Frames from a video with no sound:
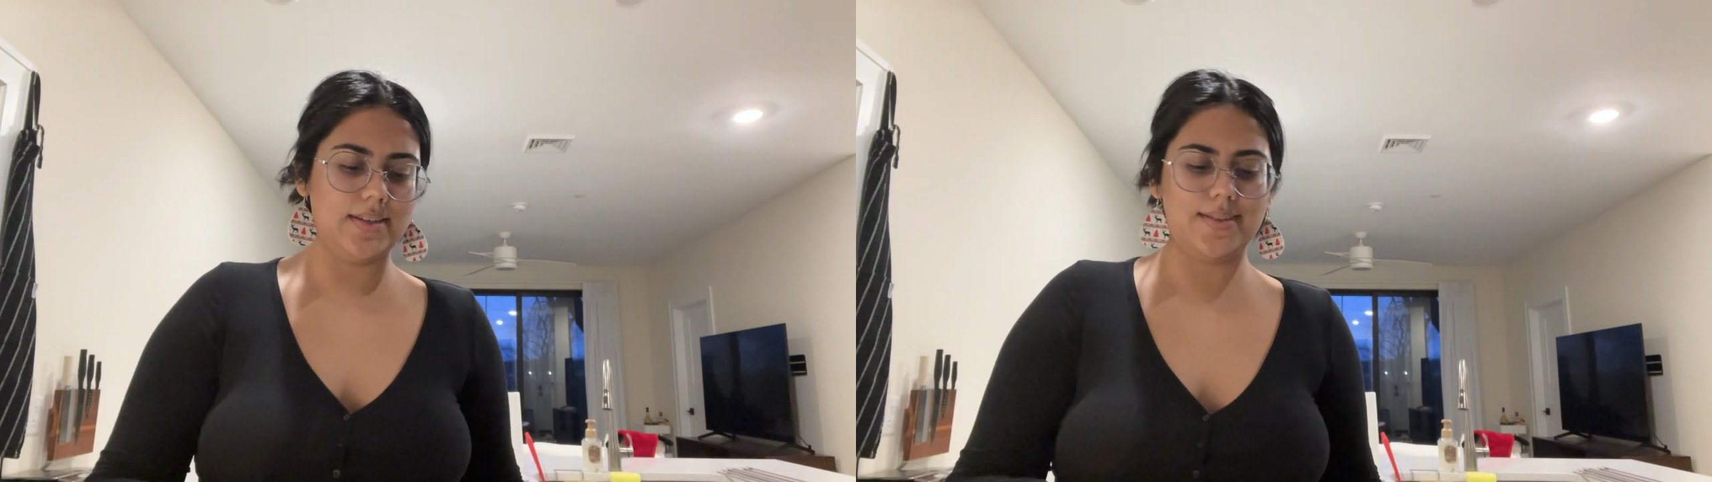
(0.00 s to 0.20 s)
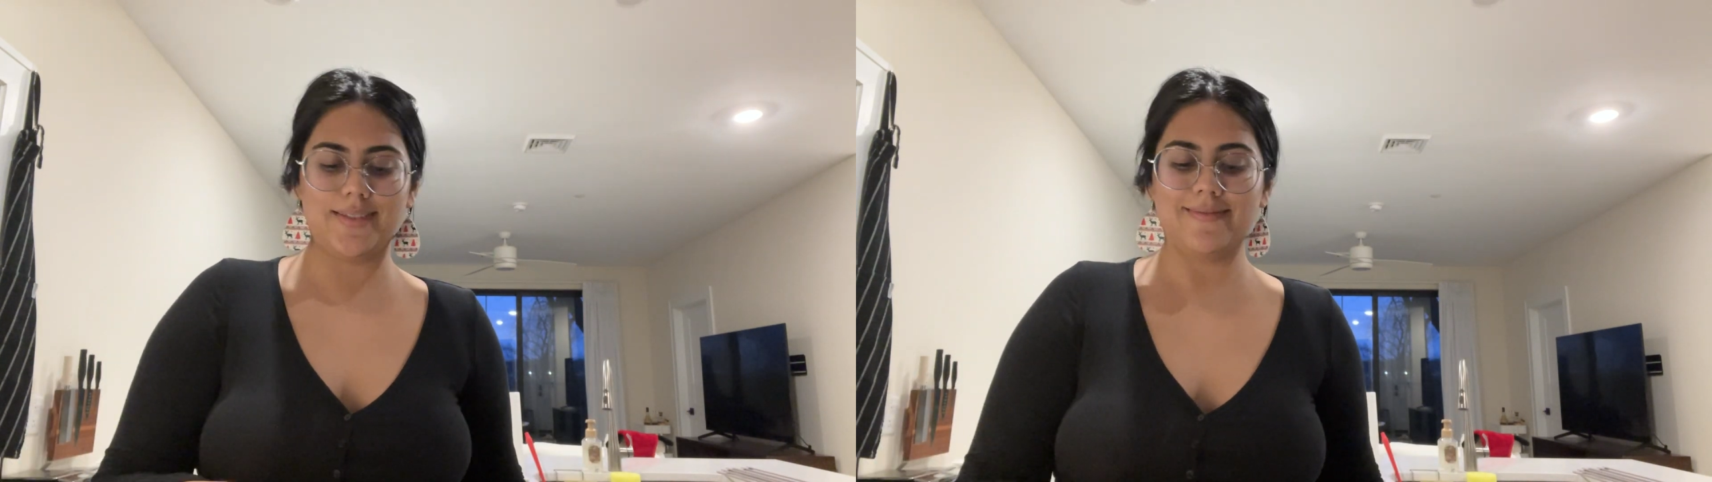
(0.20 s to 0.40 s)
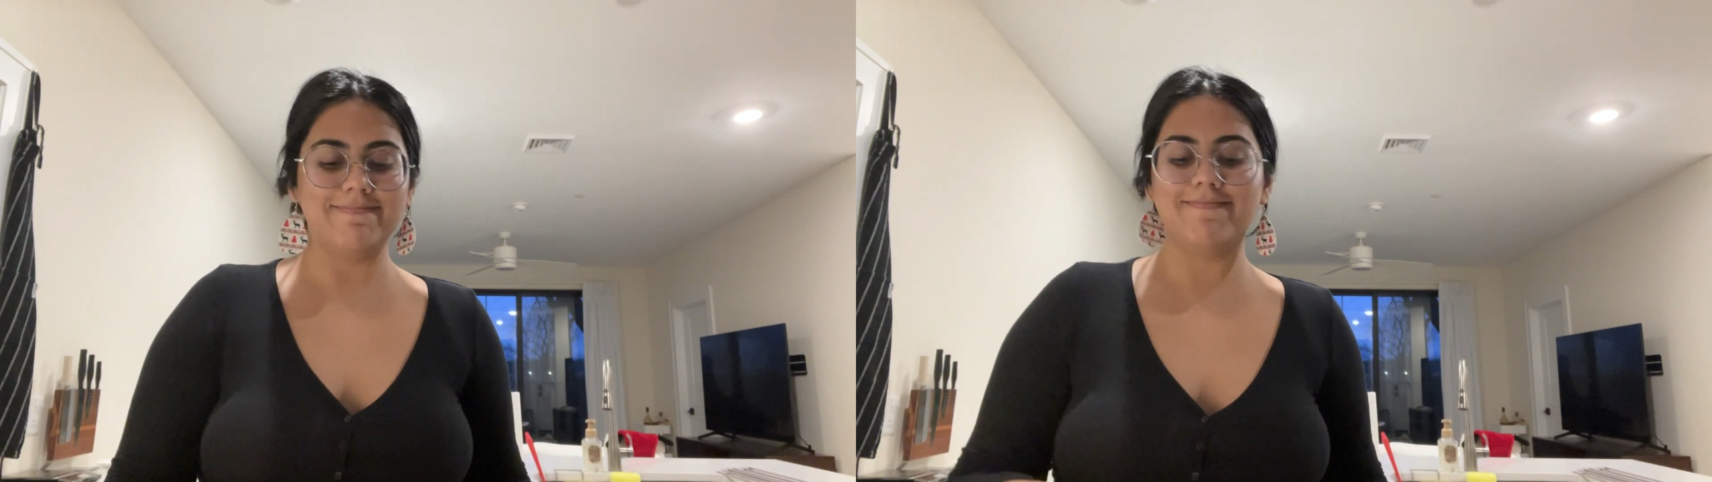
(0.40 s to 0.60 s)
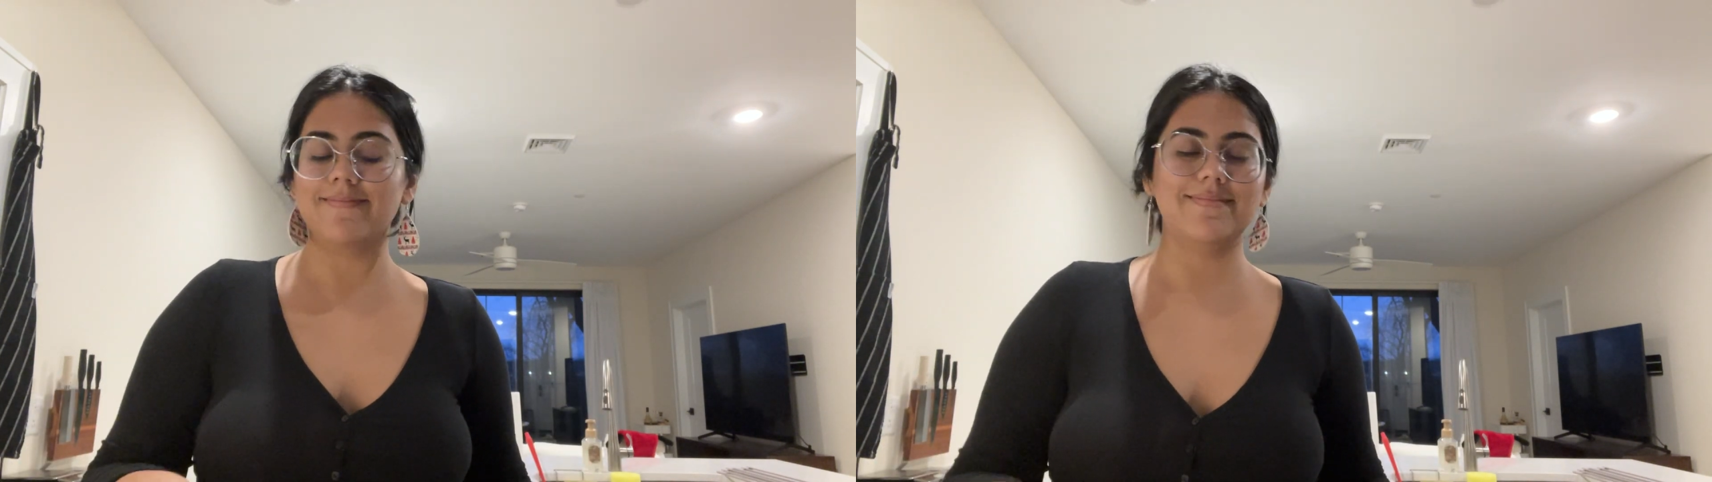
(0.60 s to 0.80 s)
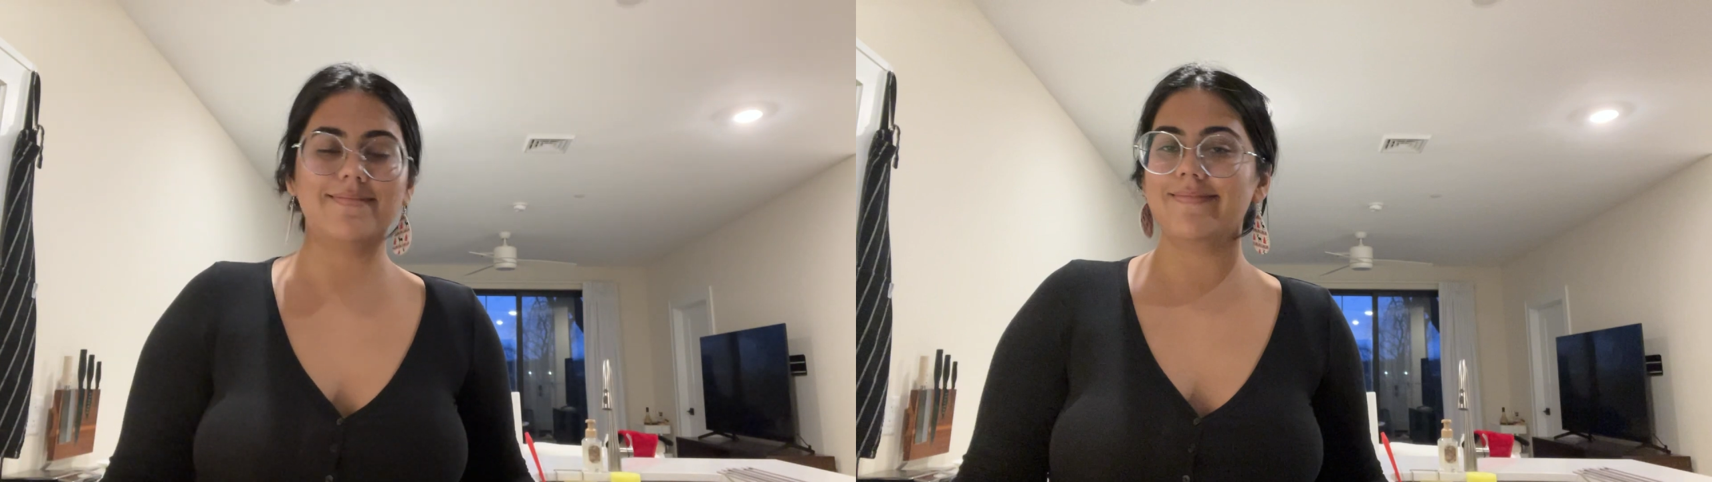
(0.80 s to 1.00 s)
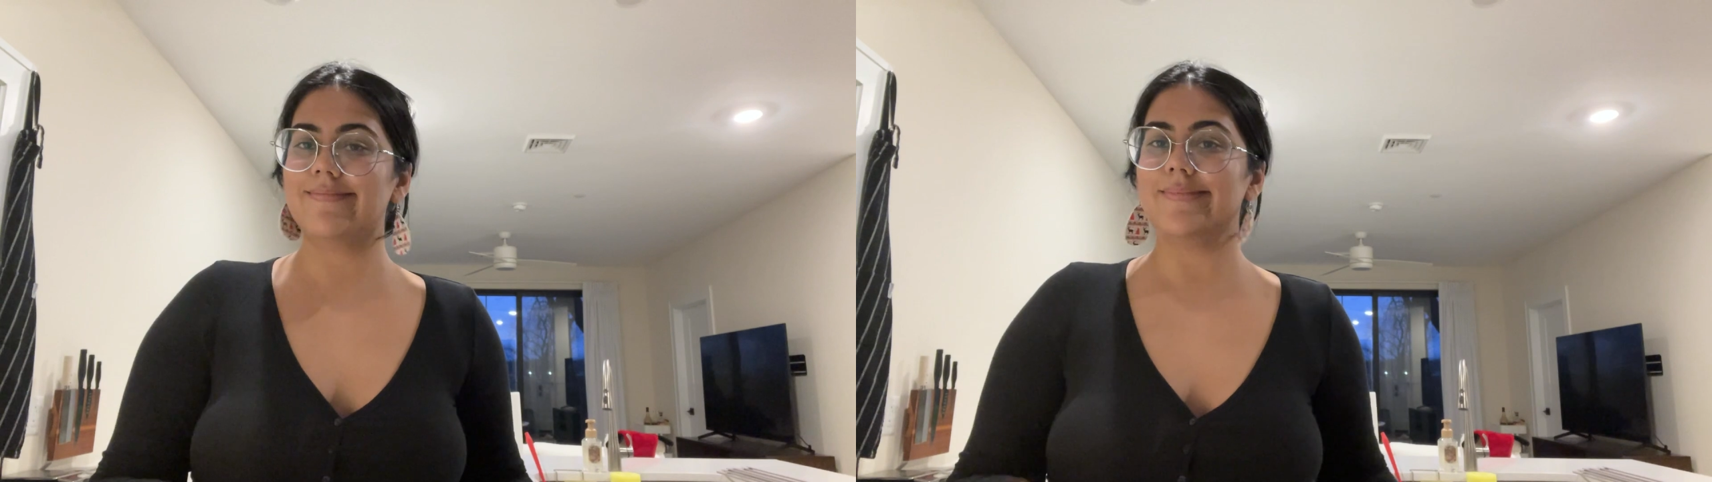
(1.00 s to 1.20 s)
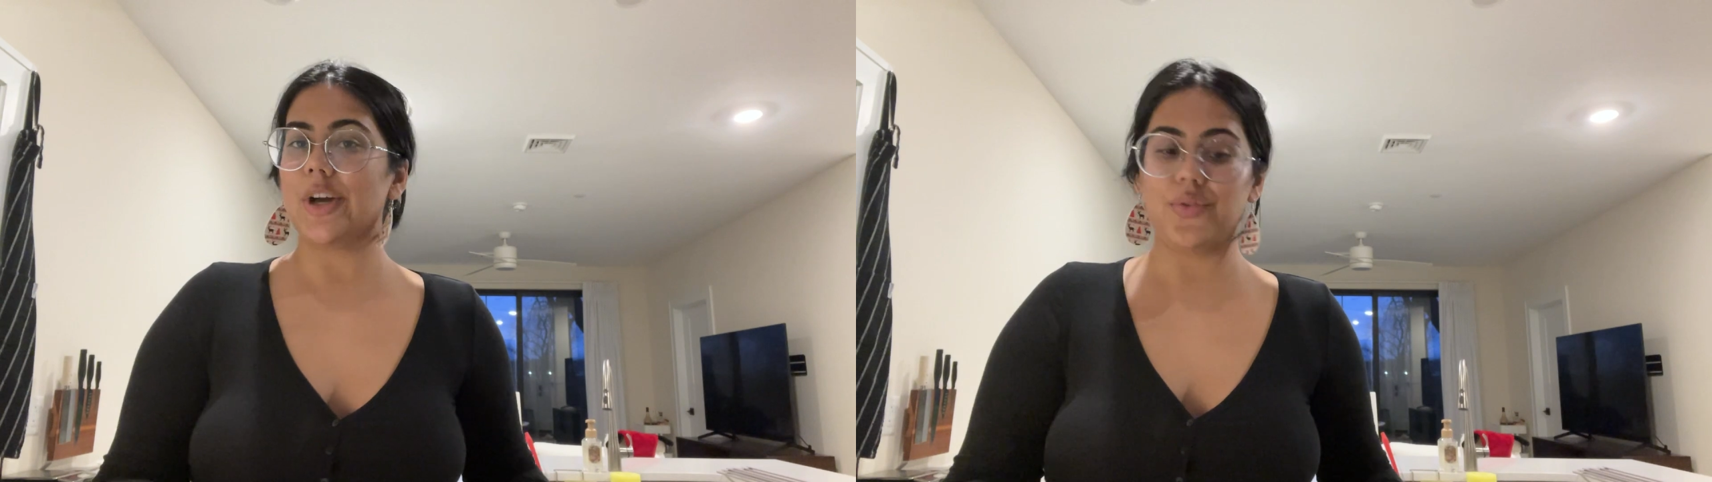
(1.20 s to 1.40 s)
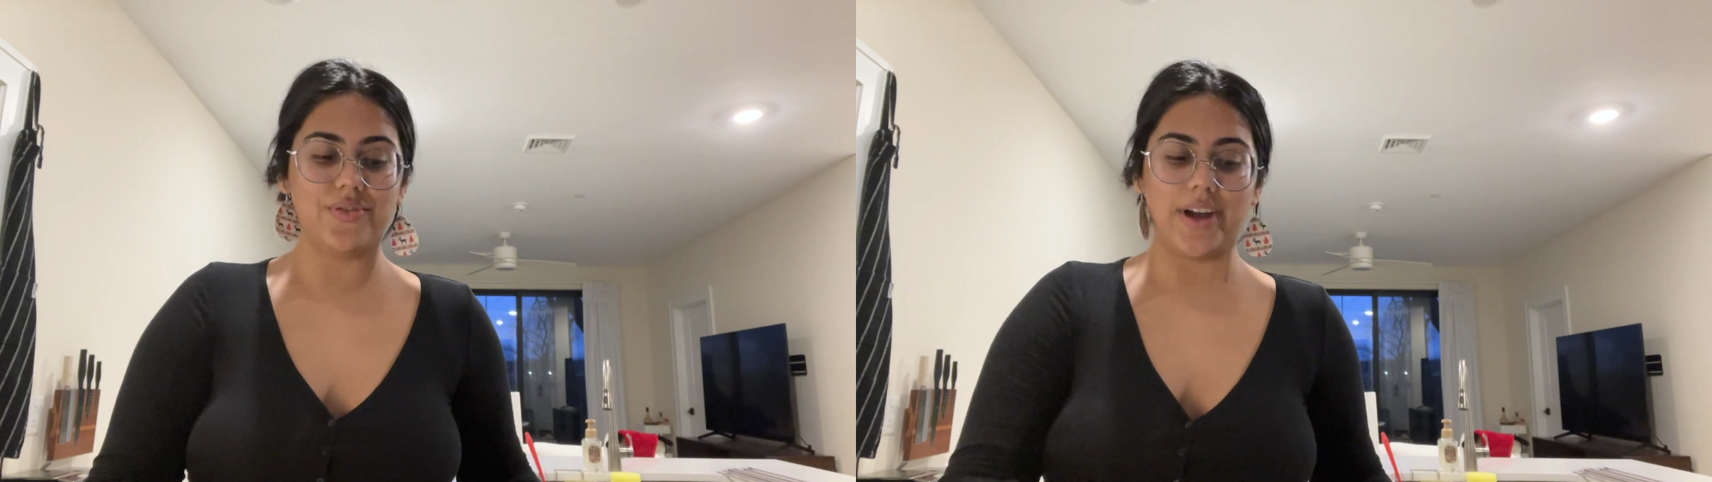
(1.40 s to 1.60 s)
is no
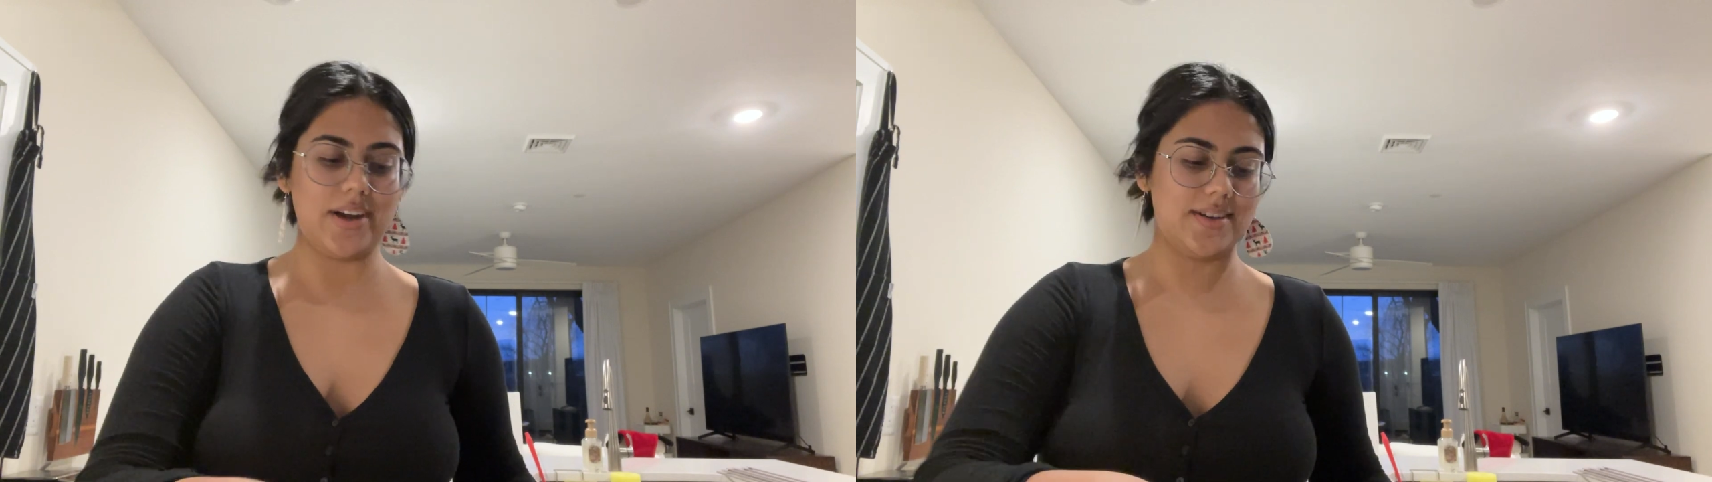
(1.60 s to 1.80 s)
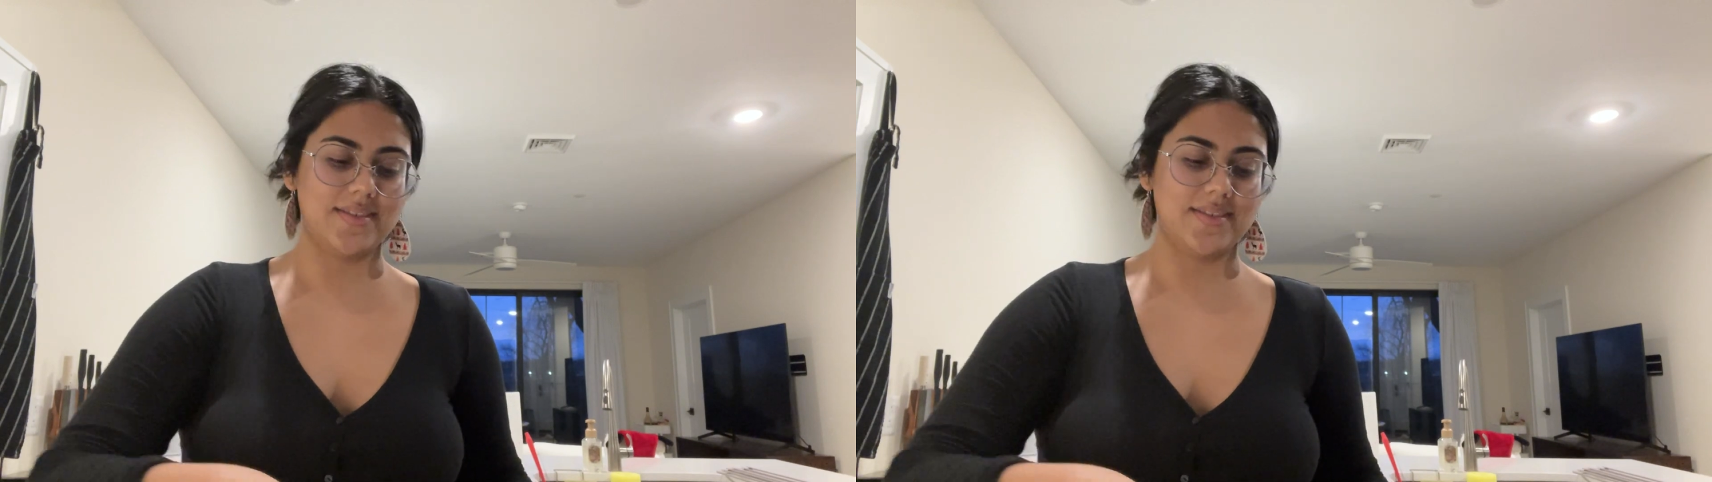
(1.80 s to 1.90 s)
fun.